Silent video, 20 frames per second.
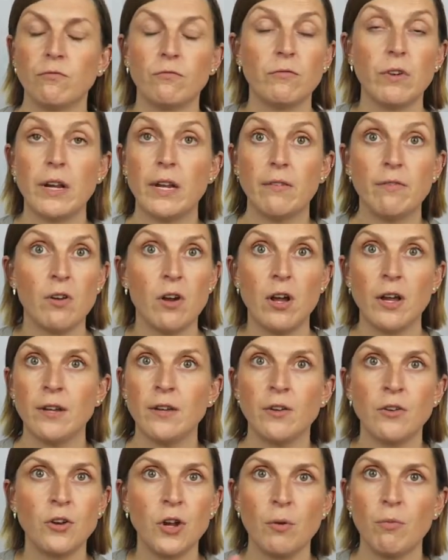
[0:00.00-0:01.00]
really
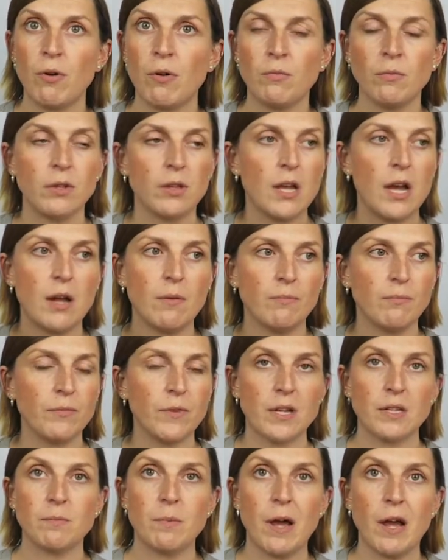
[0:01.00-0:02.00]
fine, no problem with that,
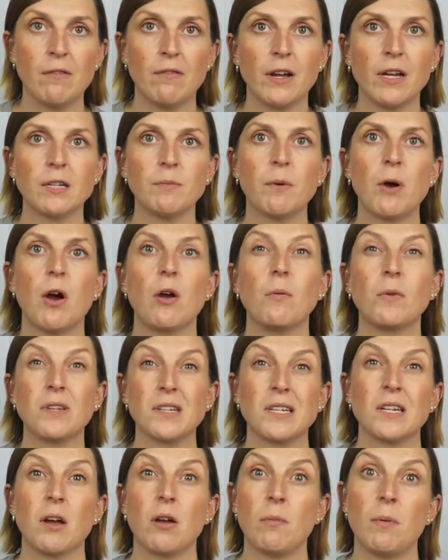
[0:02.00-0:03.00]
that's perfect, but I
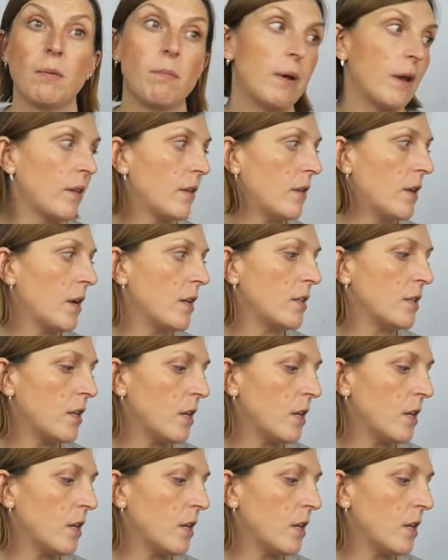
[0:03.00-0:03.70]
wanted to go a bit bigger than that.